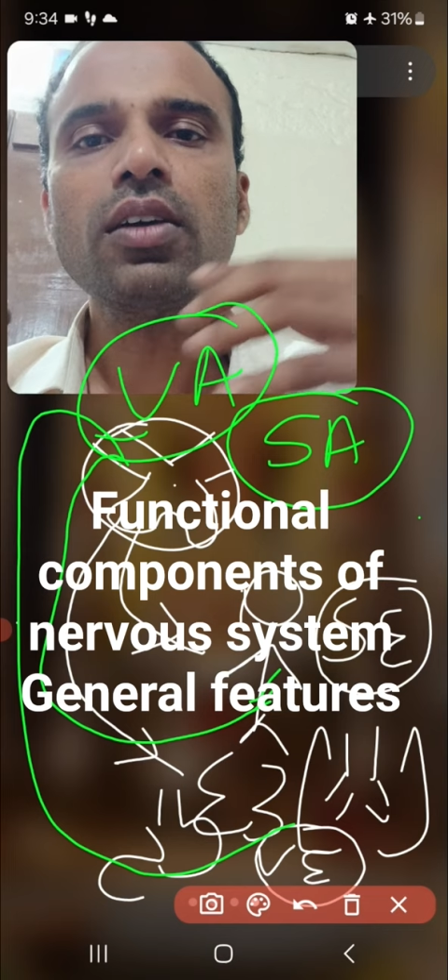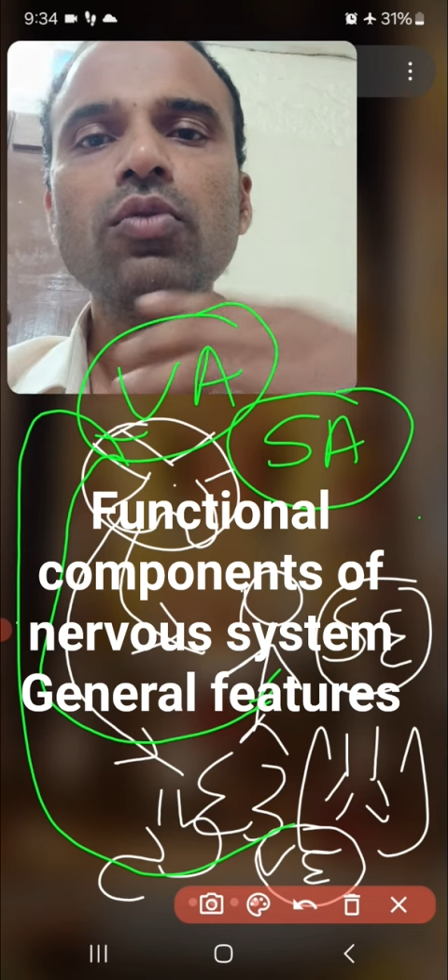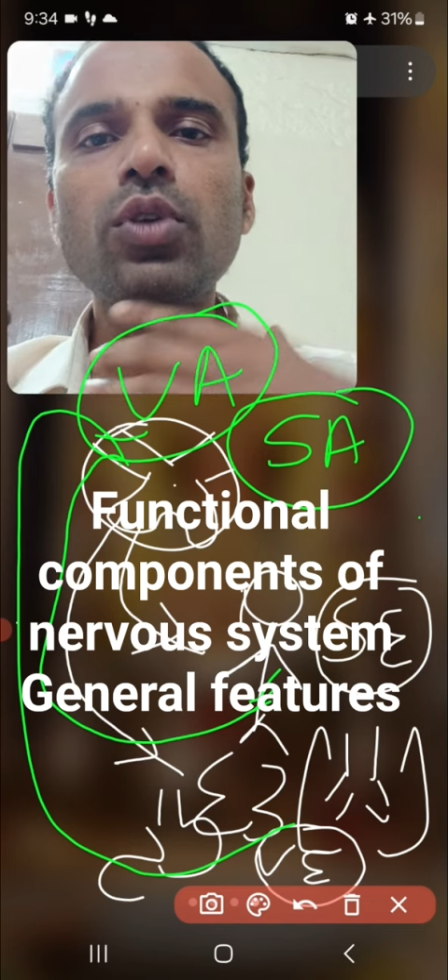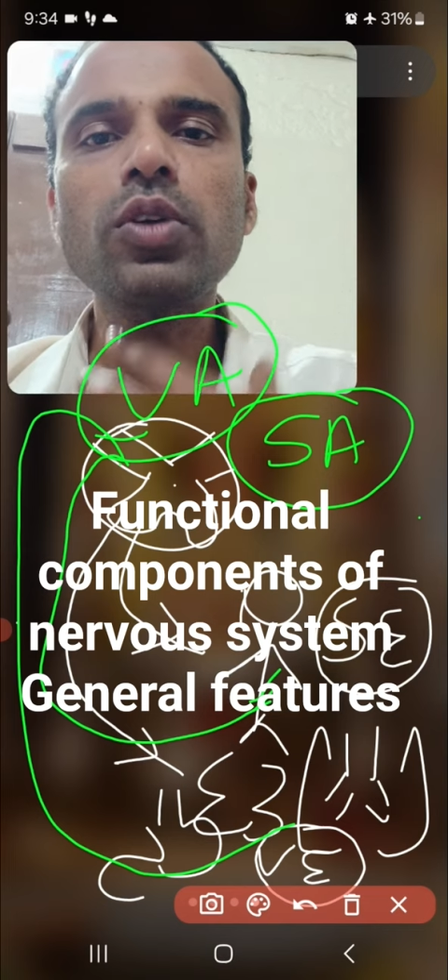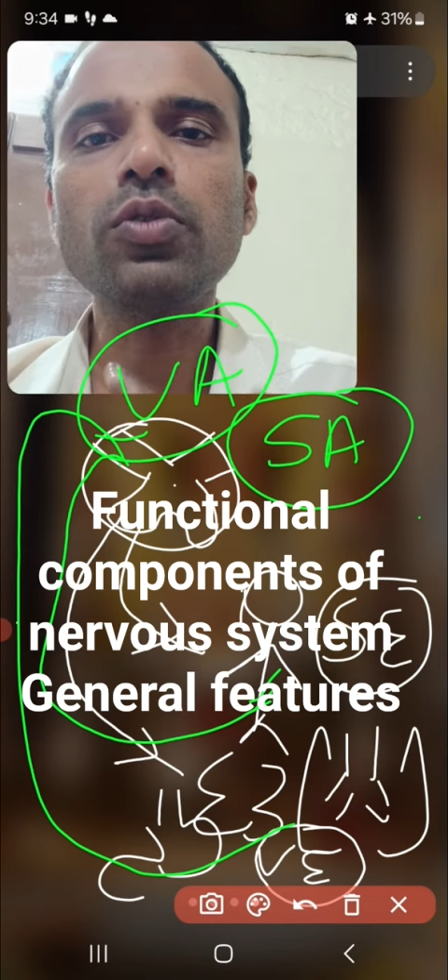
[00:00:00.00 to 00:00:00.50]

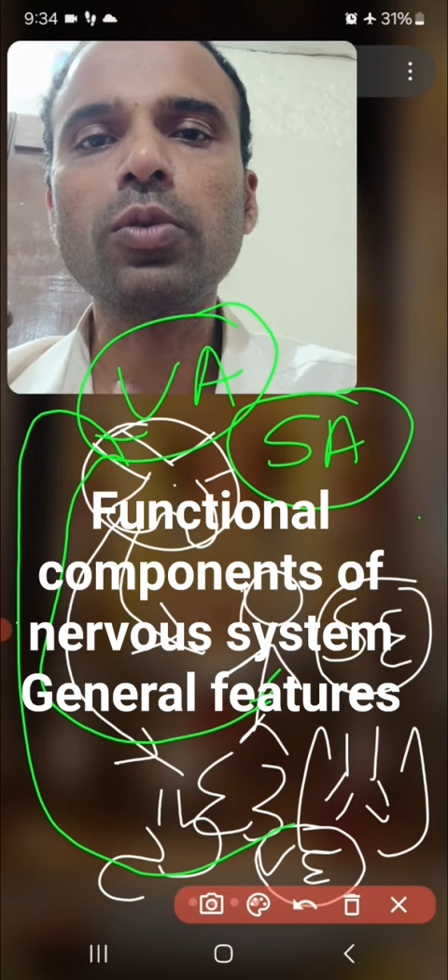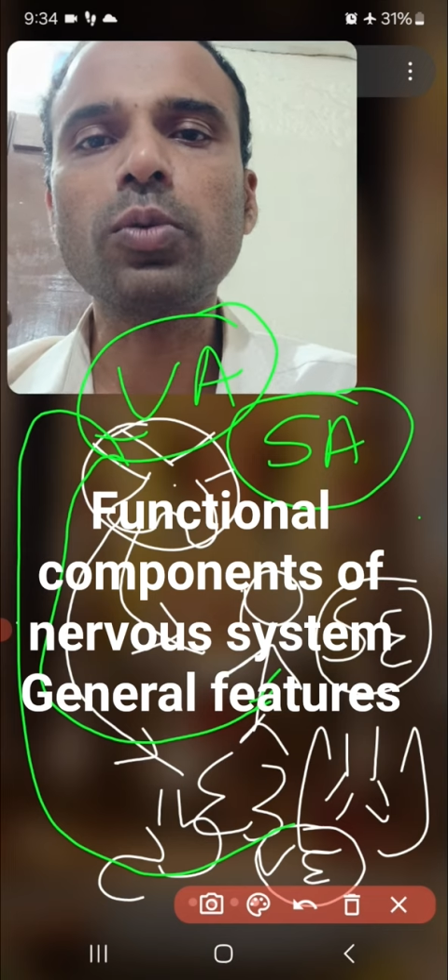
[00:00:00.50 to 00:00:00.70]
For the